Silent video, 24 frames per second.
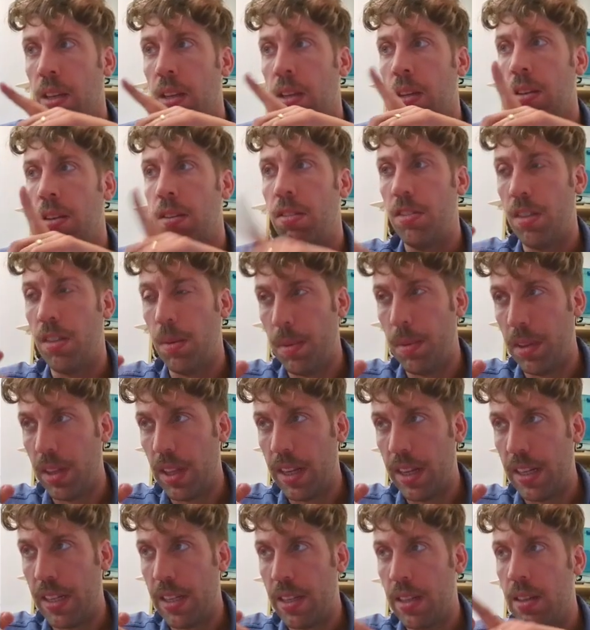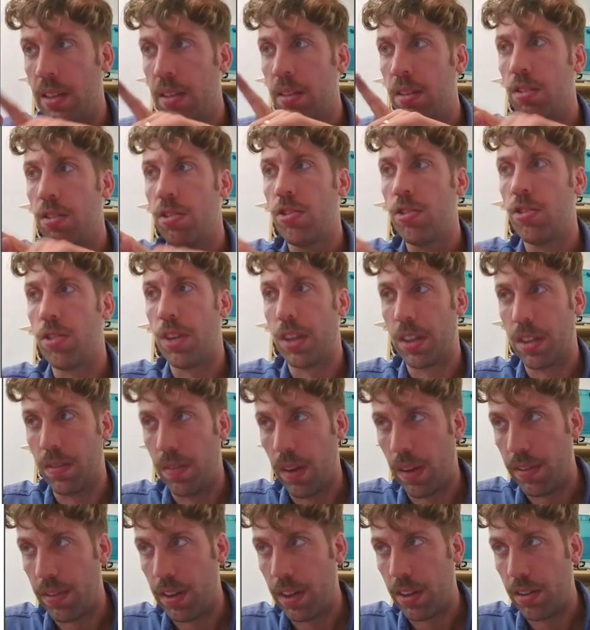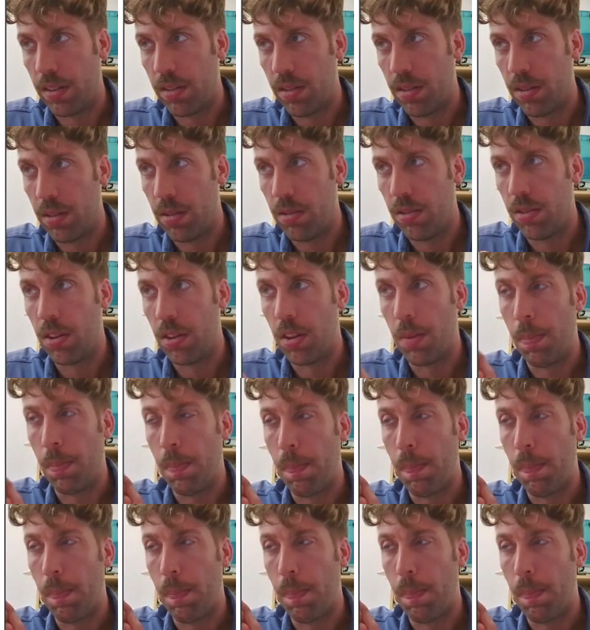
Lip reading: simulate, strength of evidence. So the